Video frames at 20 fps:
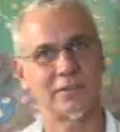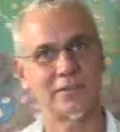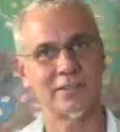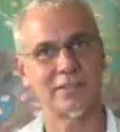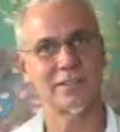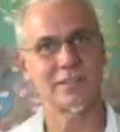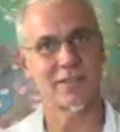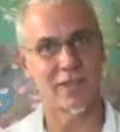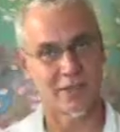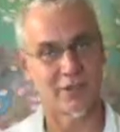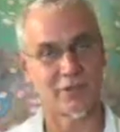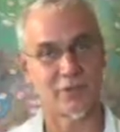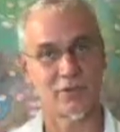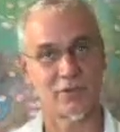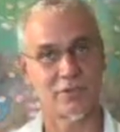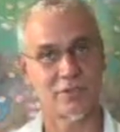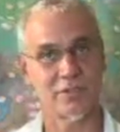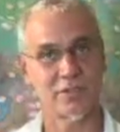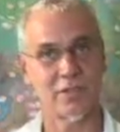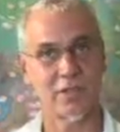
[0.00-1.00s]
designer
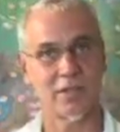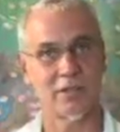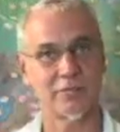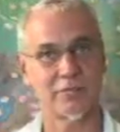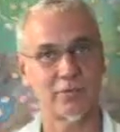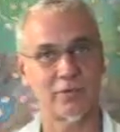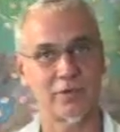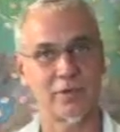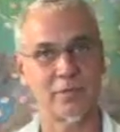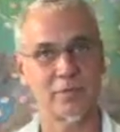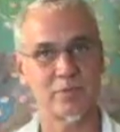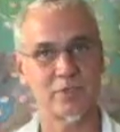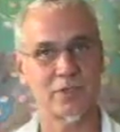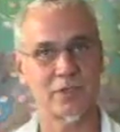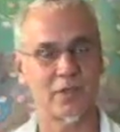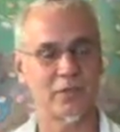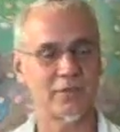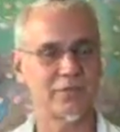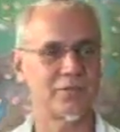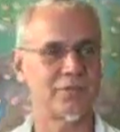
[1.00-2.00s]
herself or
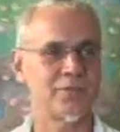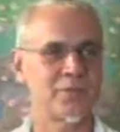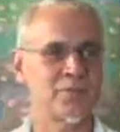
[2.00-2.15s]
himself.